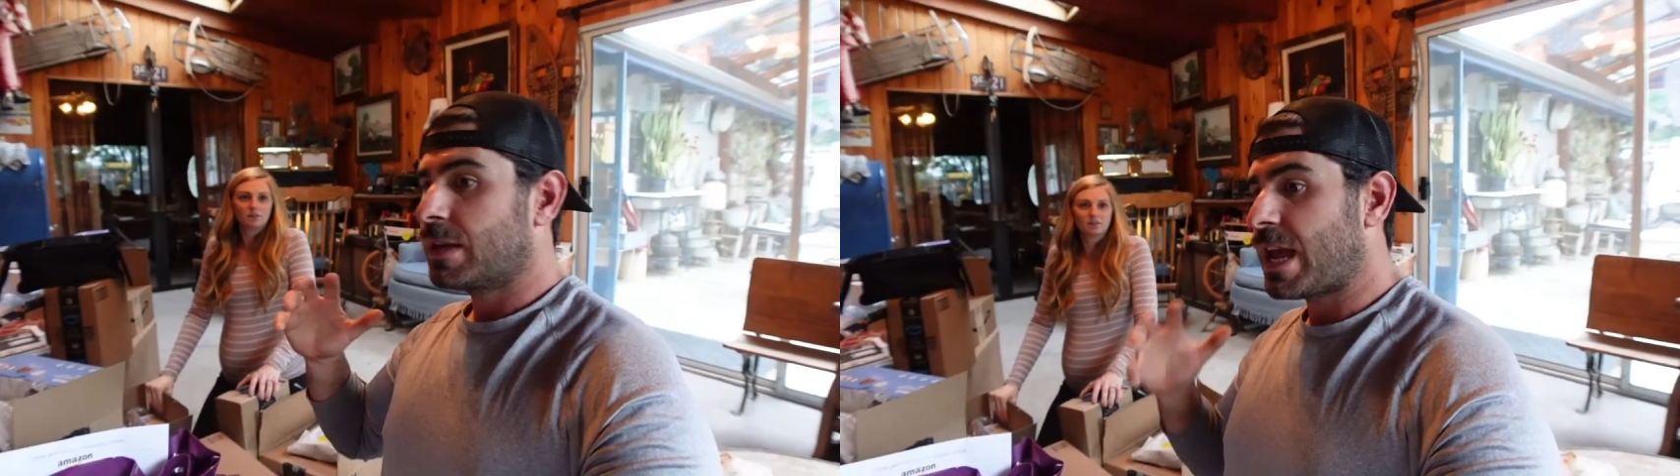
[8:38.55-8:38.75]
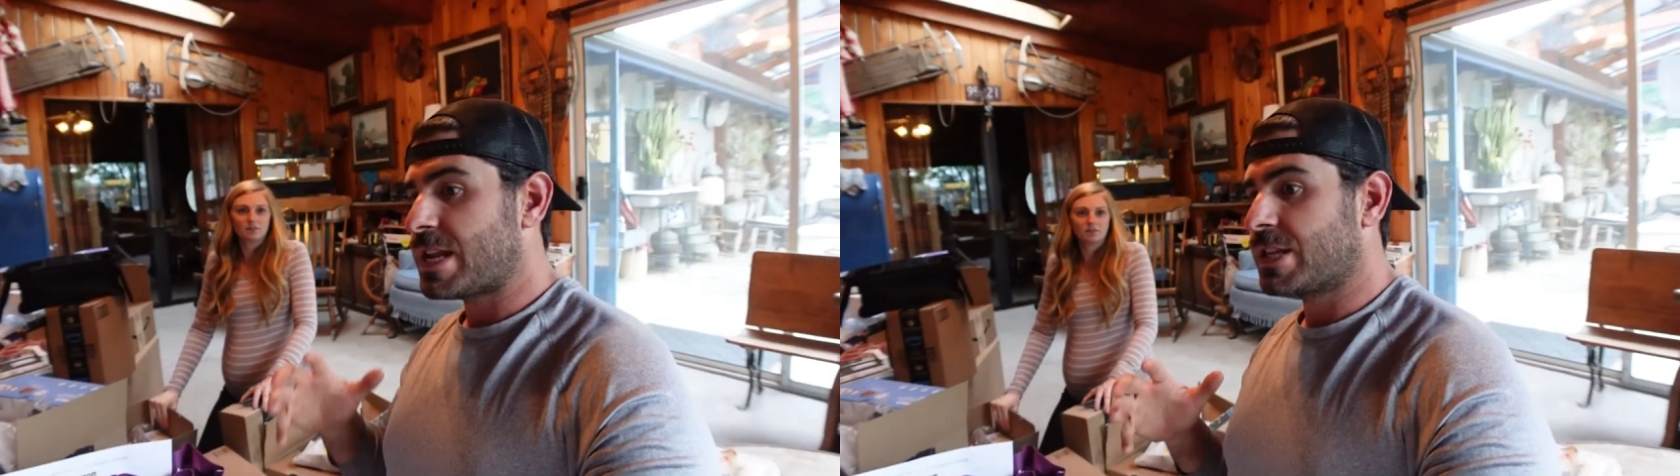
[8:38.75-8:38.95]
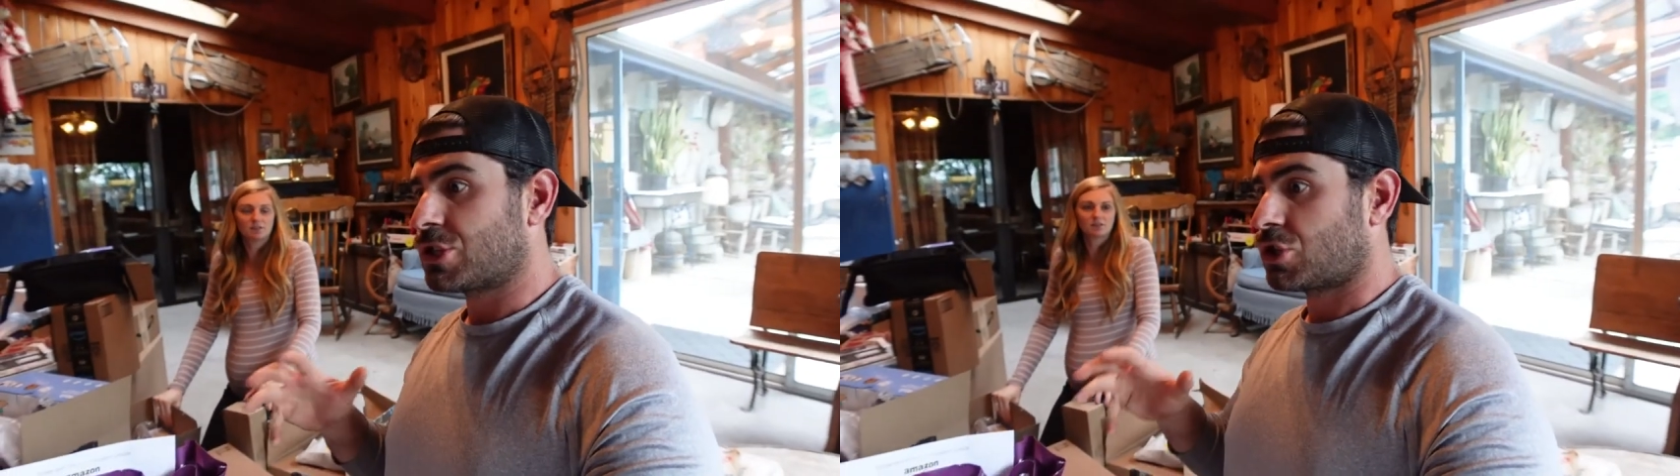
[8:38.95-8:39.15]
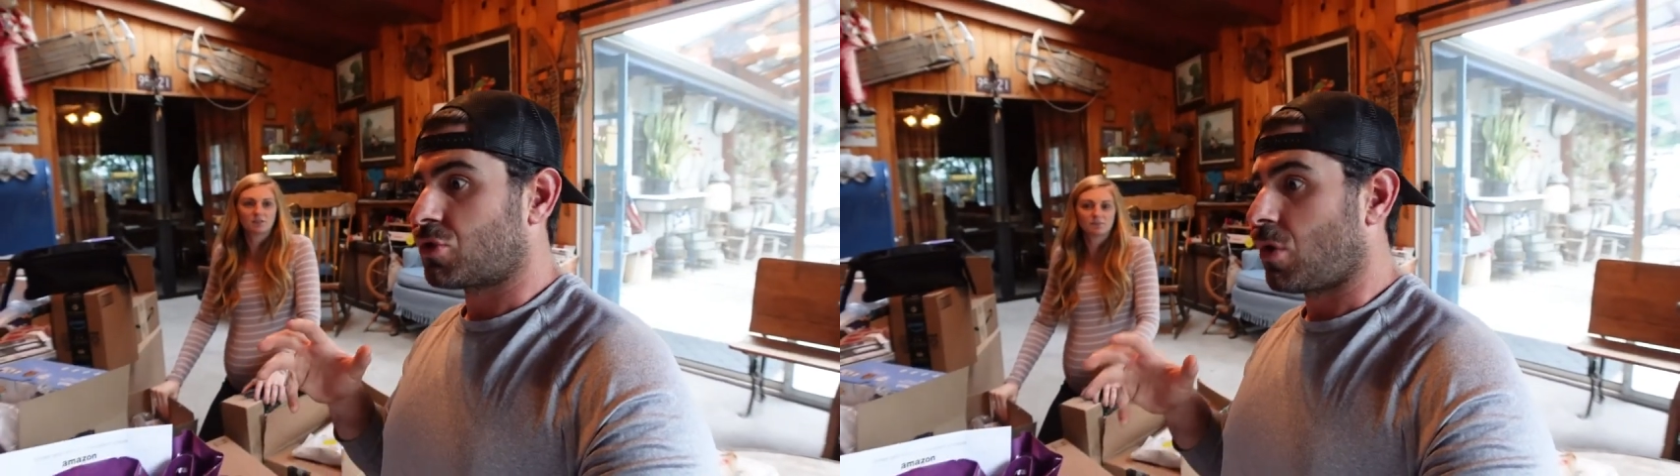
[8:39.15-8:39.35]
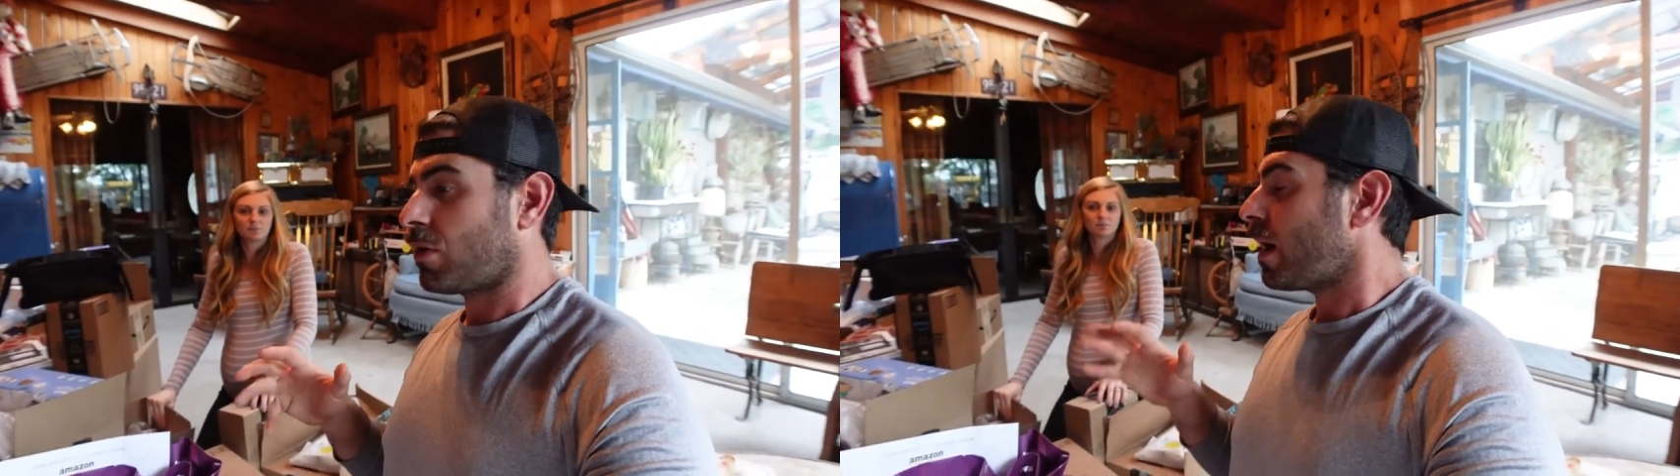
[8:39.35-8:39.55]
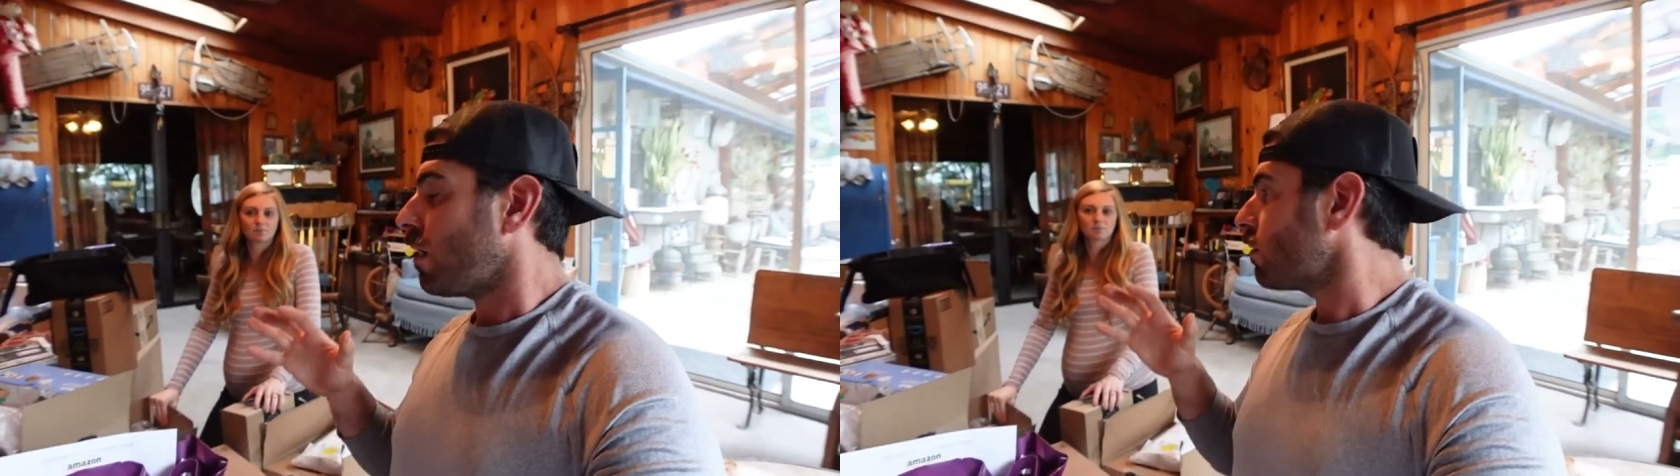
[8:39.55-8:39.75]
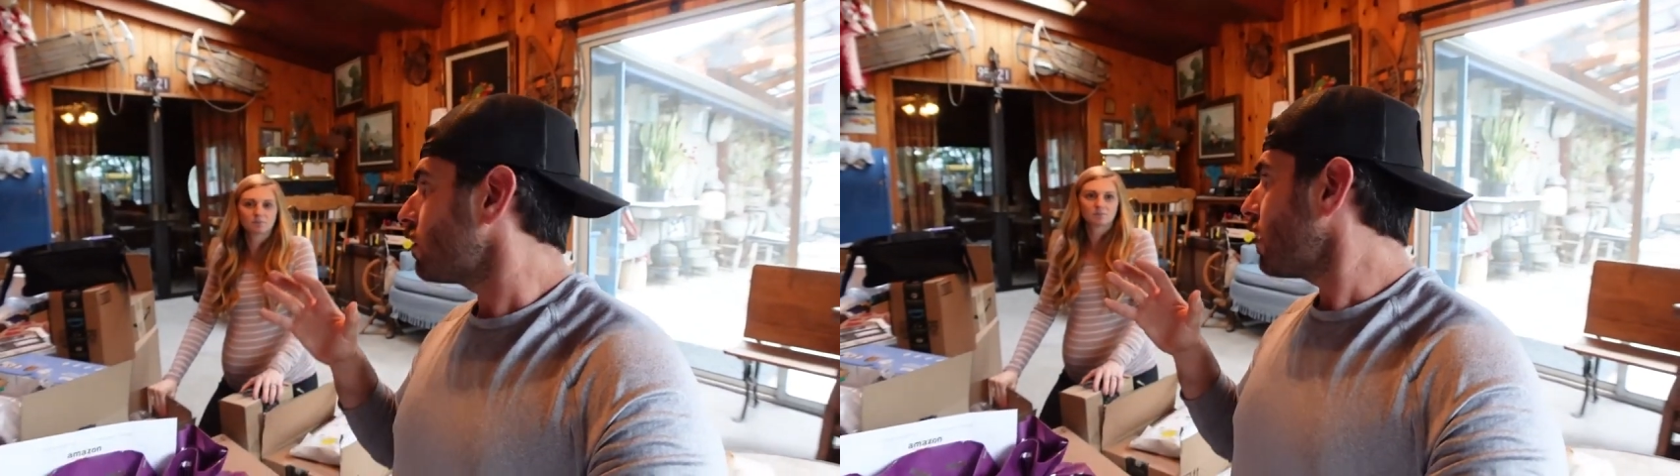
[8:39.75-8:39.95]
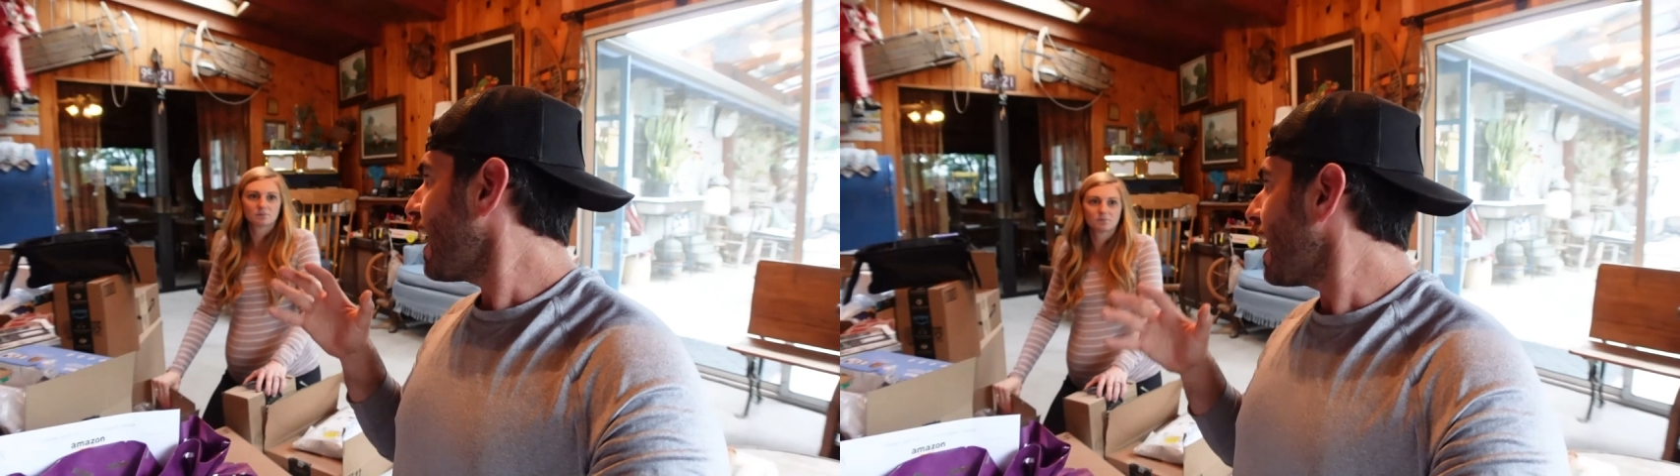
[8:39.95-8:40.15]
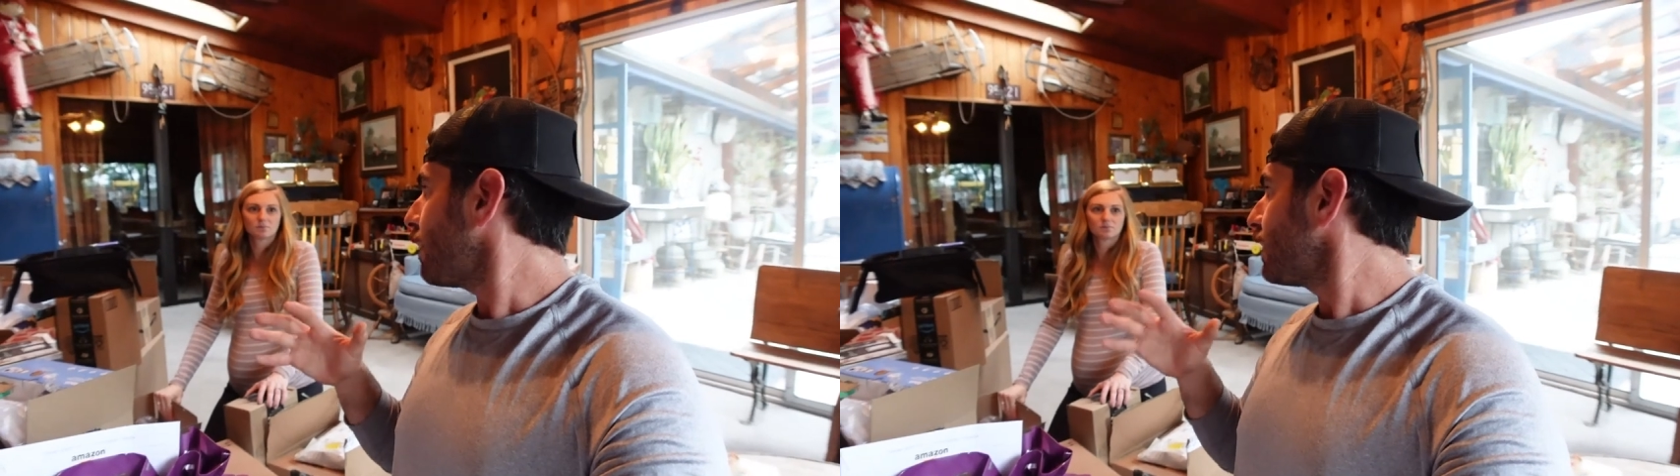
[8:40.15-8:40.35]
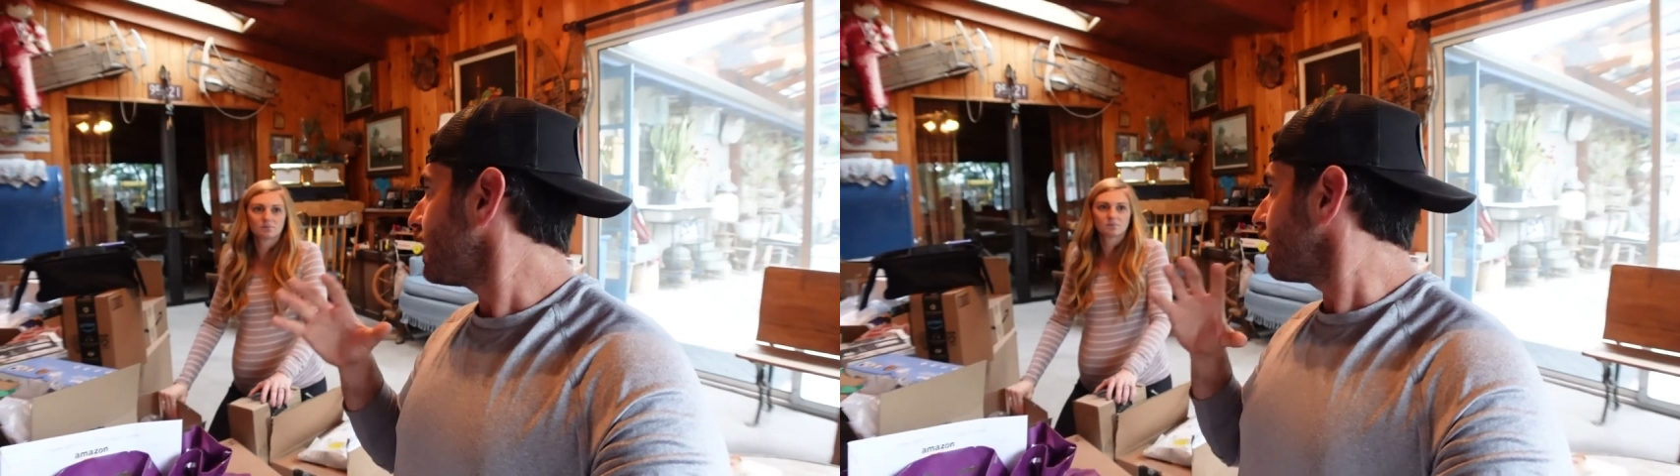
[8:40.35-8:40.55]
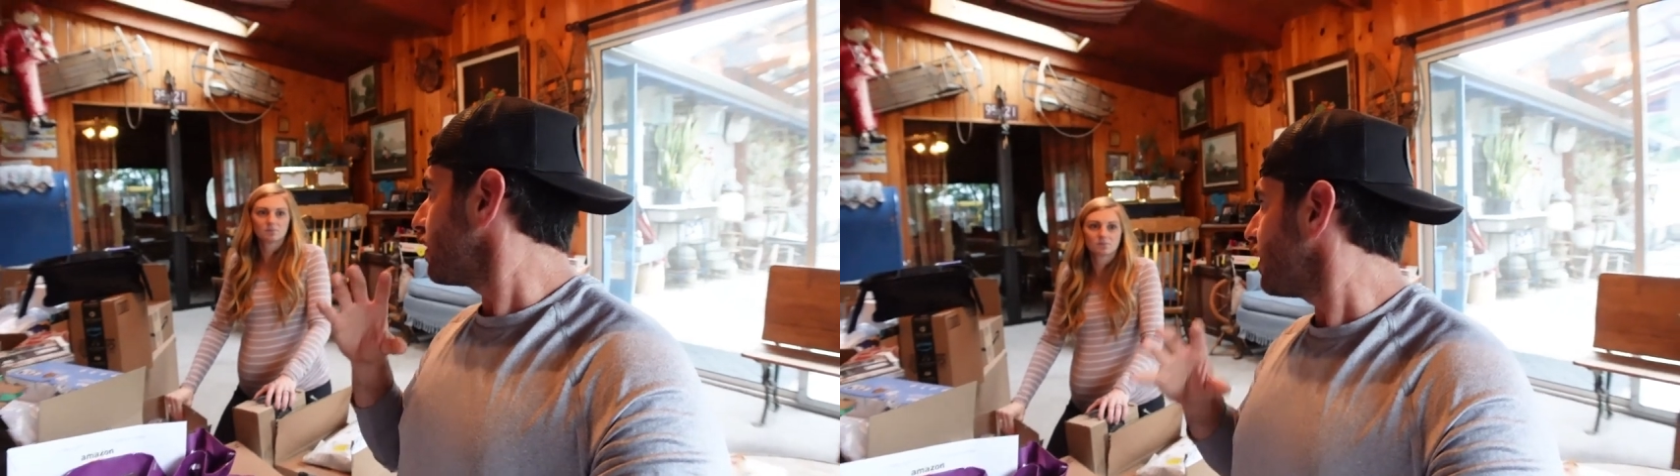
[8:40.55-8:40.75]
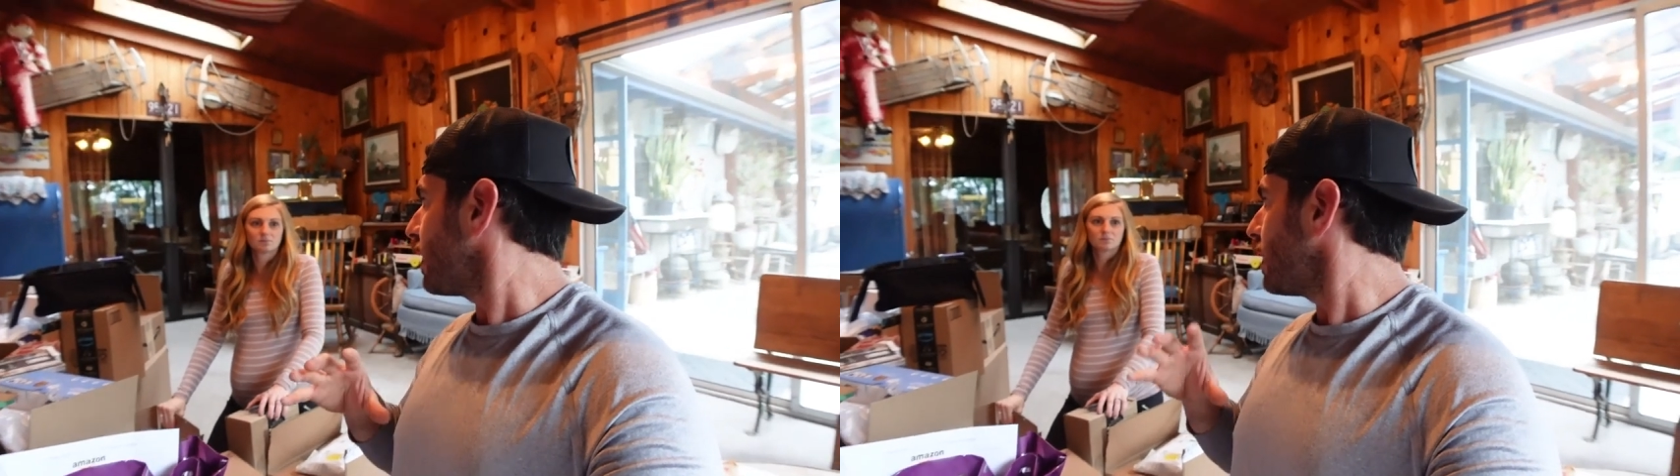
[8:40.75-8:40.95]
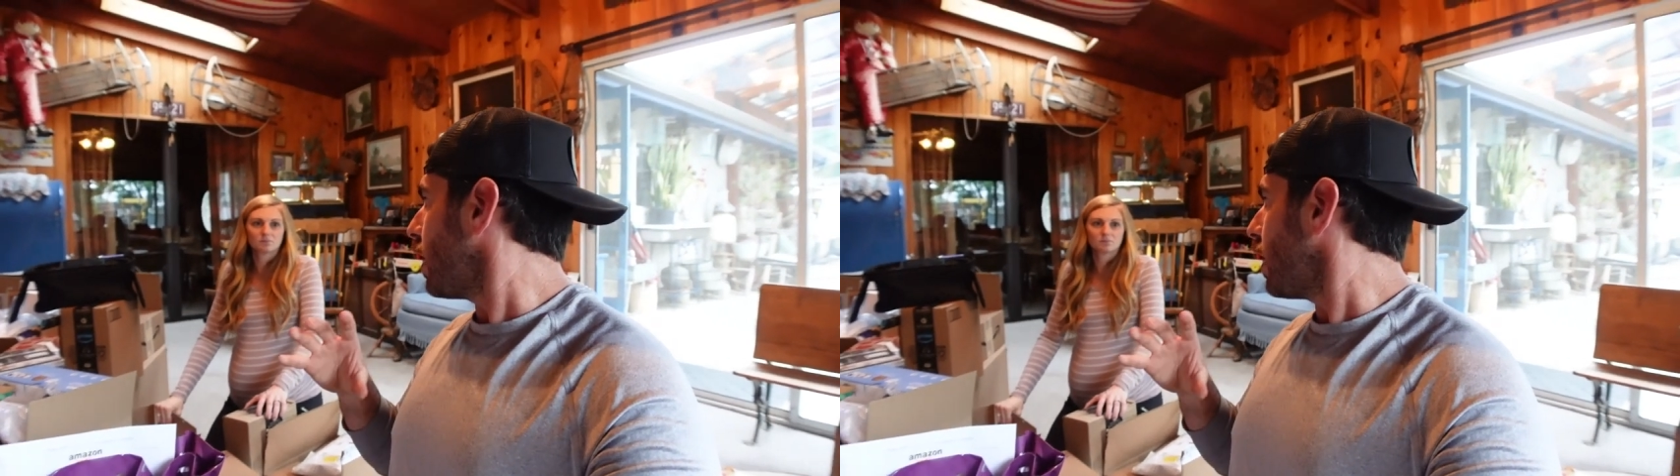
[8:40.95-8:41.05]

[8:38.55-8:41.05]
getting the stroller out happening very